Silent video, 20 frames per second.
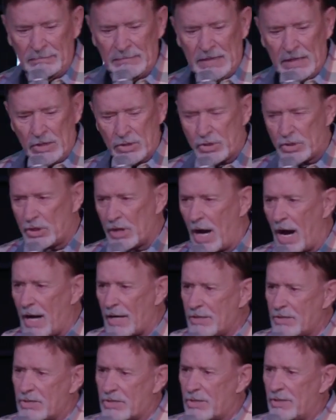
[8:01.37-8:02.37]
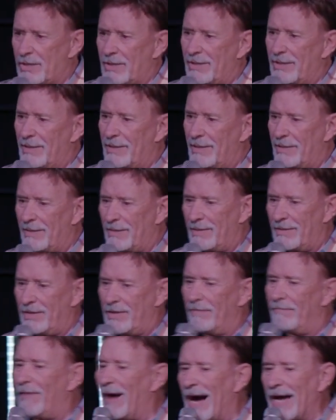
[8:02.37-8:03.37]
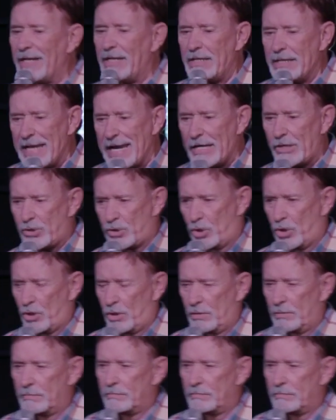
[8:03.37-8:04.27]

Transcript: is God's divine nature.